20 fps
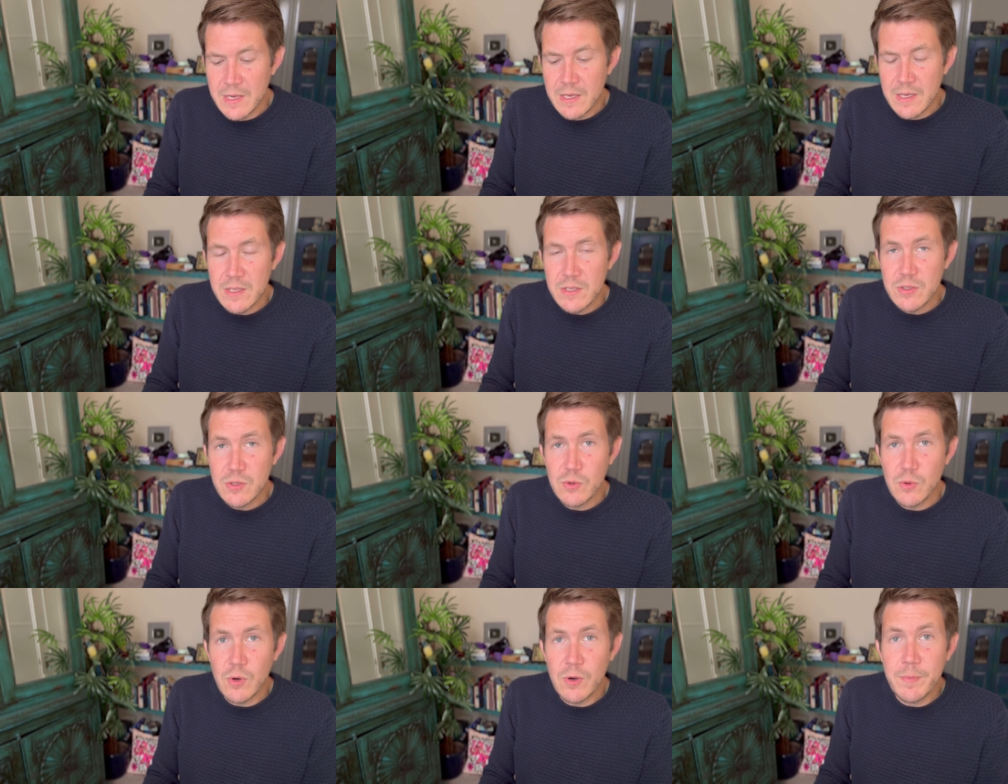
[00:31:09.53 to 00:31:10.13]

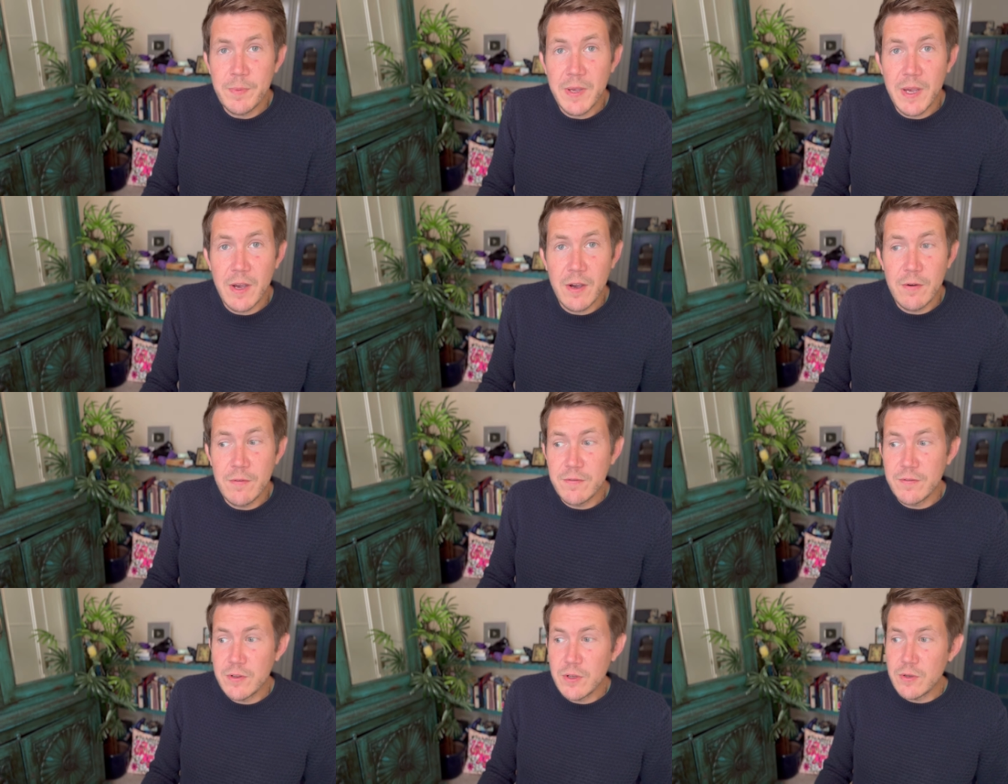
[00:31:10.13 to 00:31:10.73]
Scorpio,
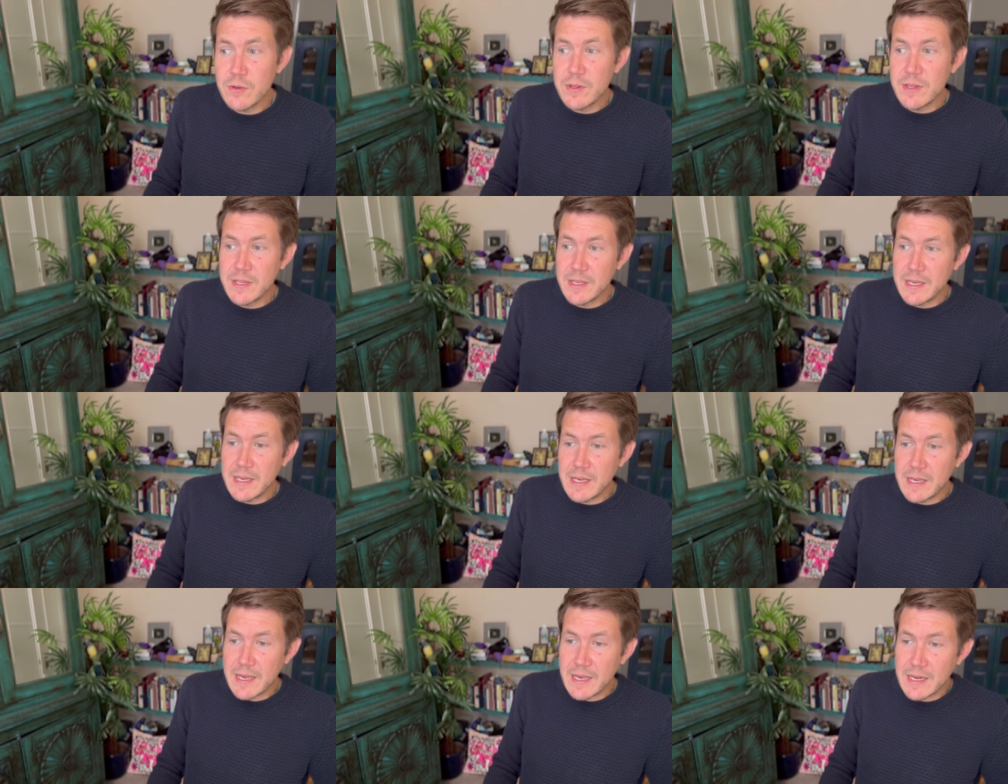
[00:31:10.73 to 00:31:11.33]
for you,
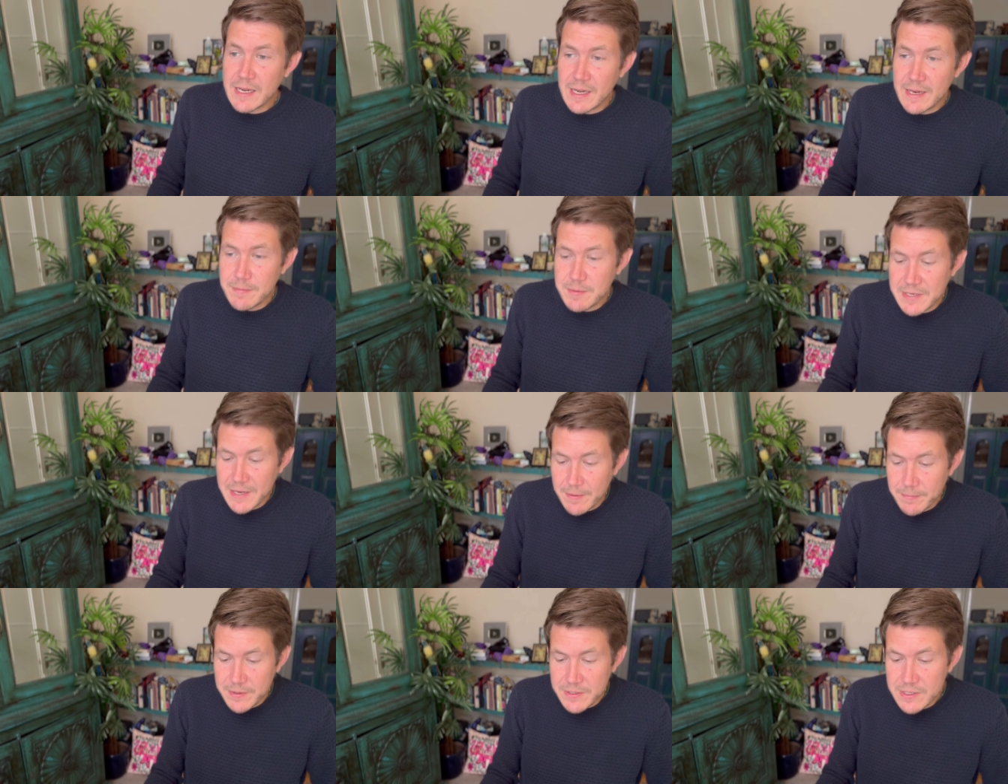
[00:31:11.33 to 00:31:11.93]
the eclipse
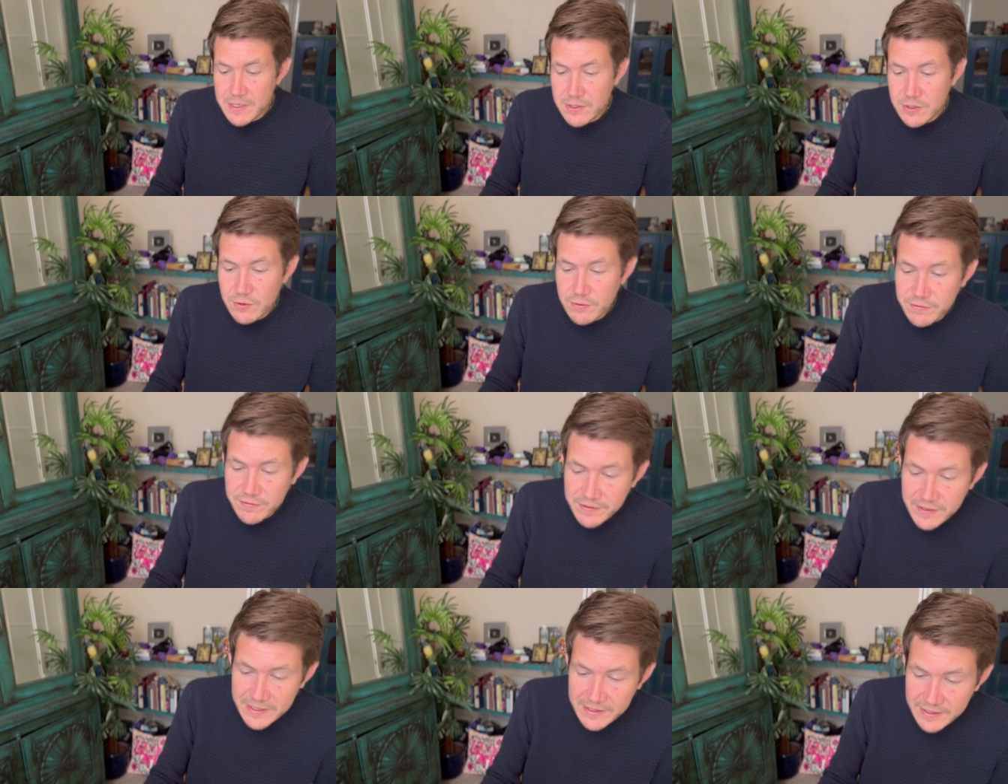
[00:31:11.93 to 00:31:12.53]
happens in your
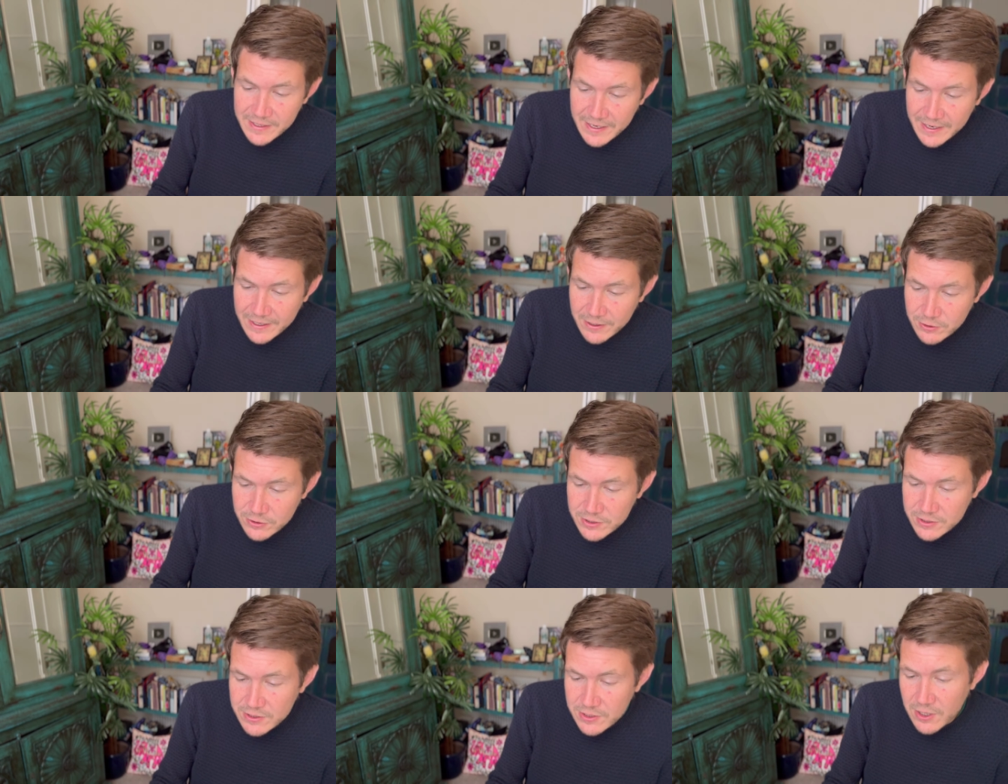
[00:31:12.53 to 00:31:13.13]
fifth
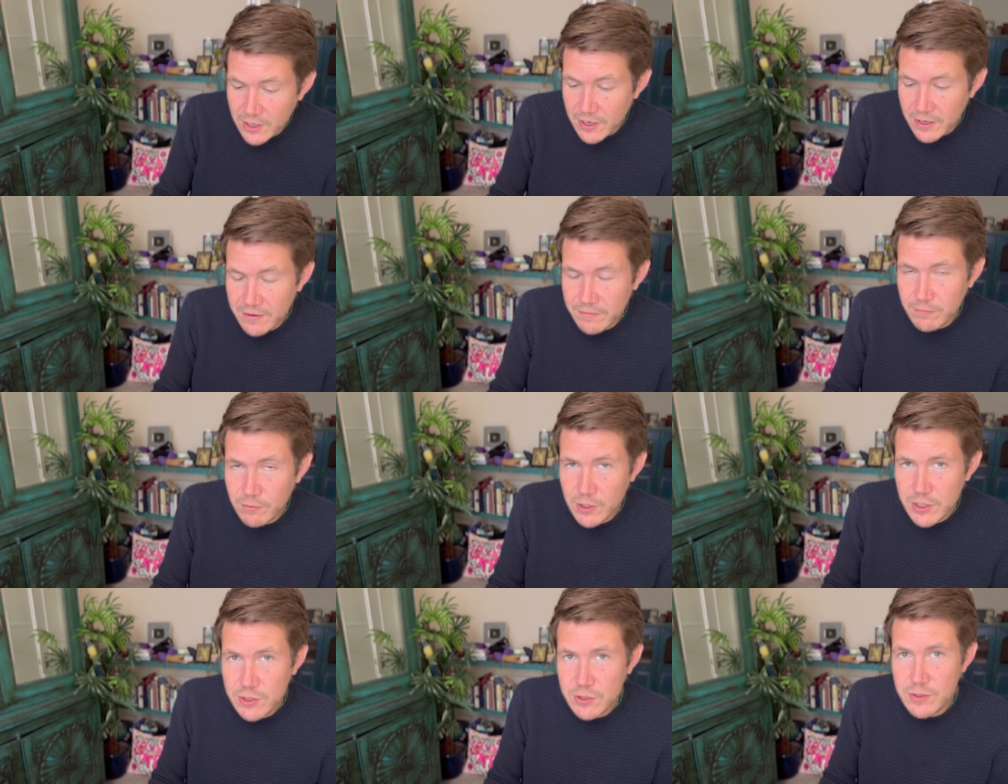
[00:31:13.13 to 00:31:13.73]
house of
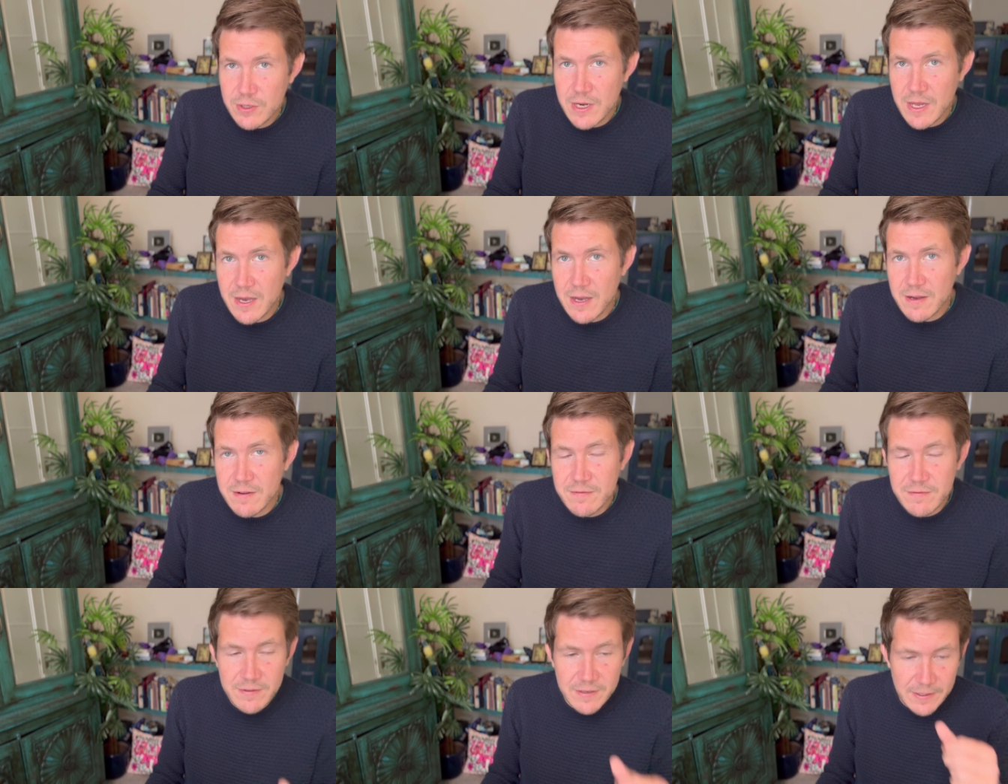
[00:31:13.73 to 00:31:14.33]
what you
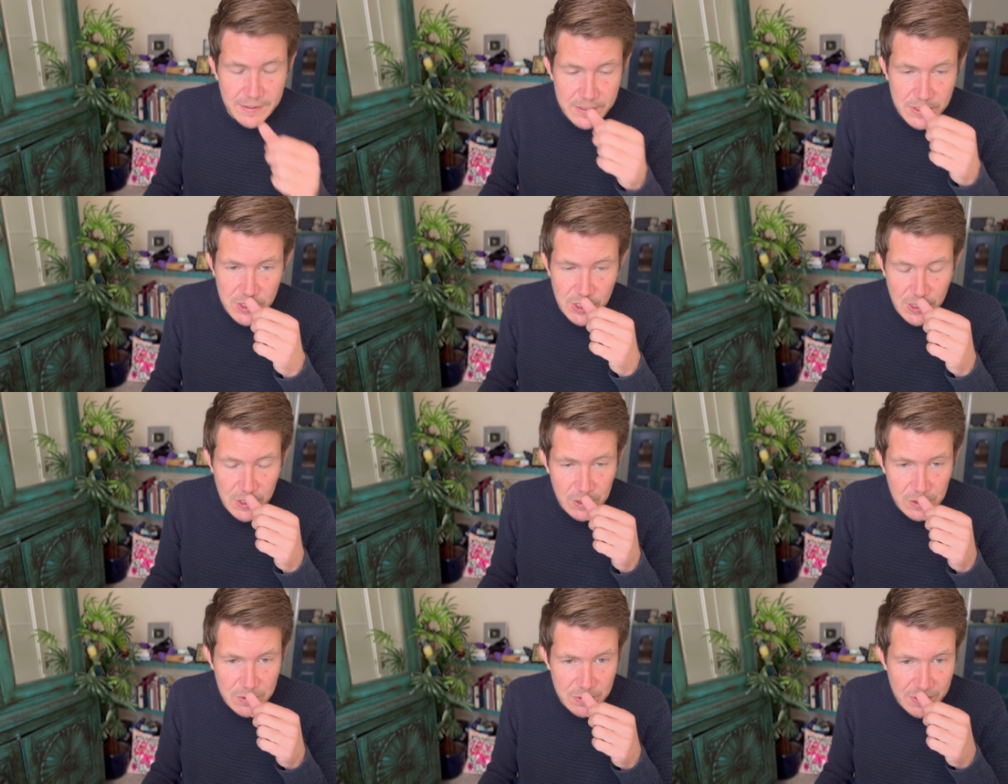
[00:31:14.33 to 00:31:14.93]
love and
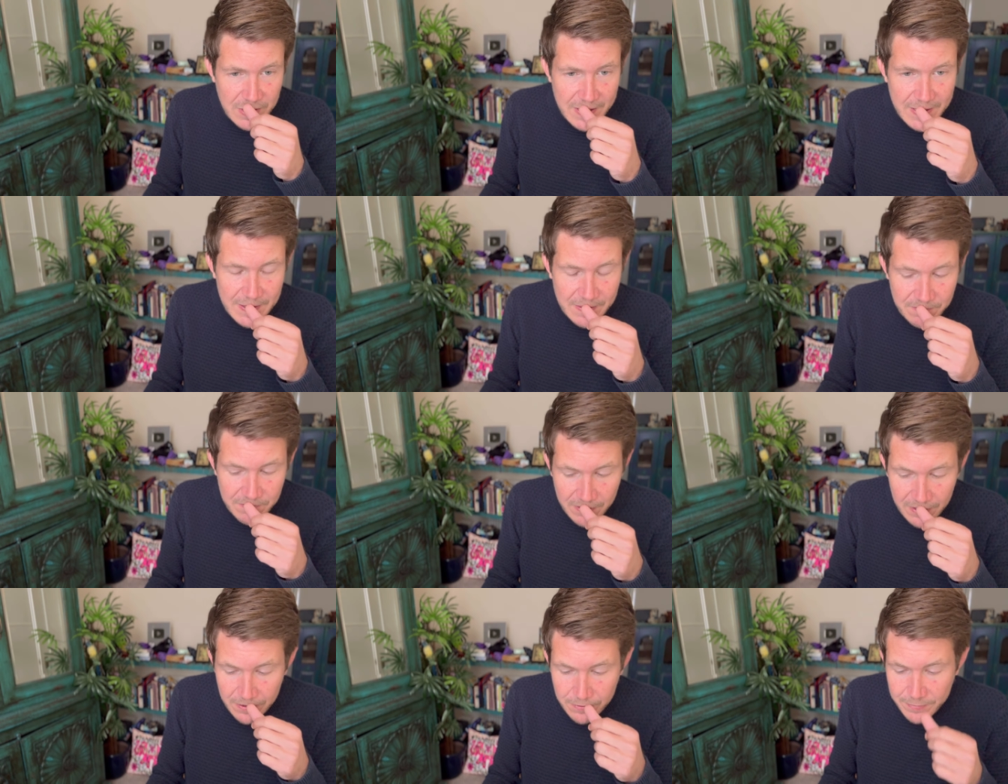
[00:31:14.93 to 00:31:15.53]
children and
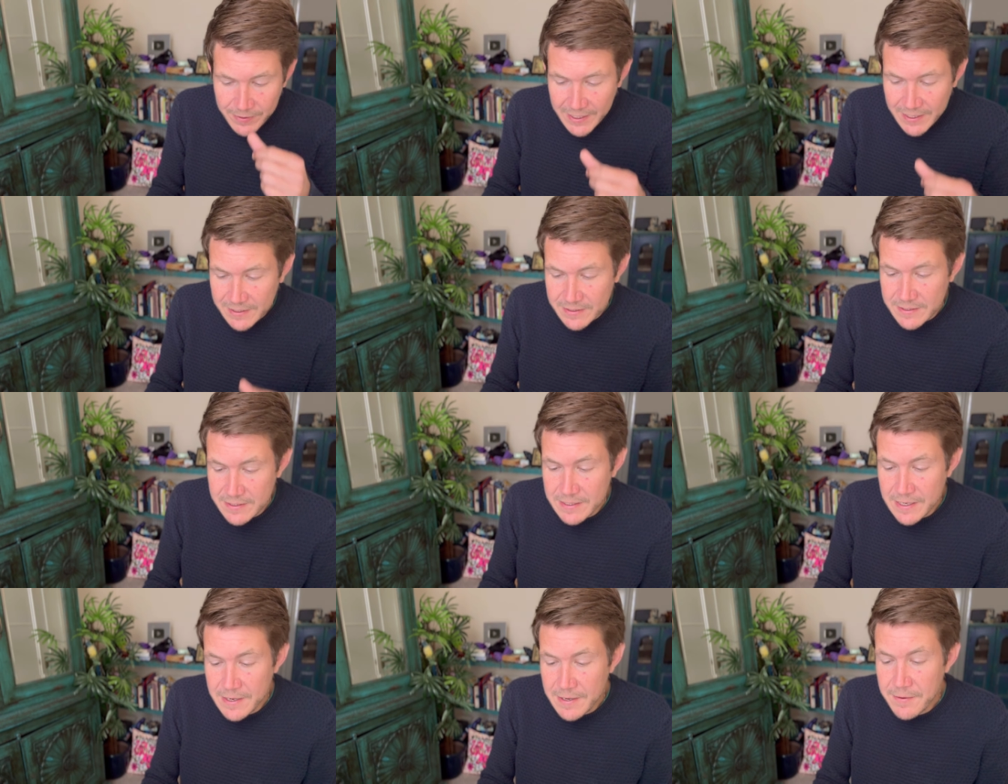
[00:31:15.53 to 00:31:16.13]
romance.